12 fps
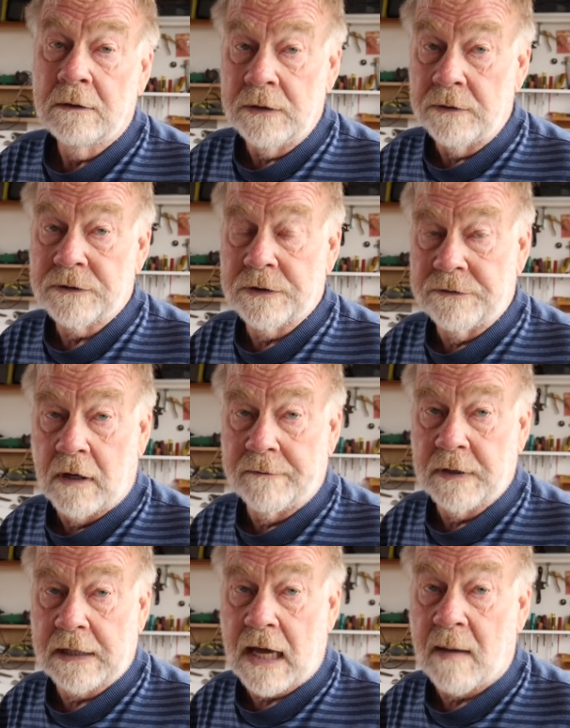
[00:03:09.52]
used to
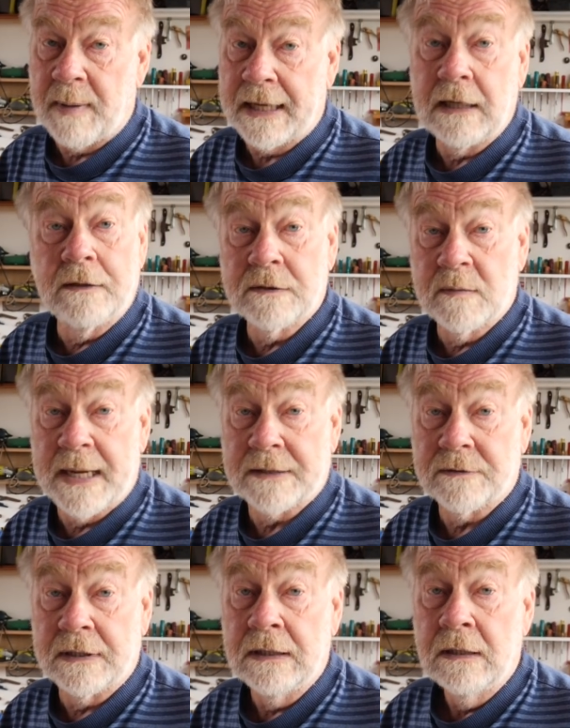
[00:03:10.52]
drive the car back into the
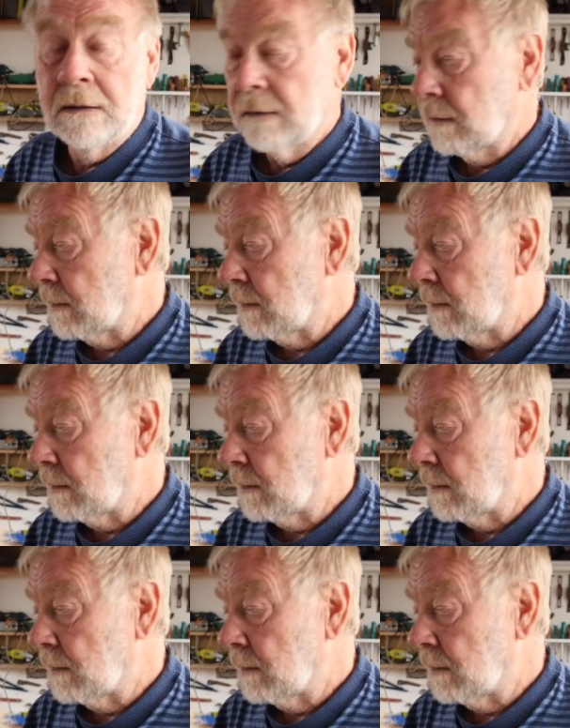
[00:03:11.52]
battery. Yeah.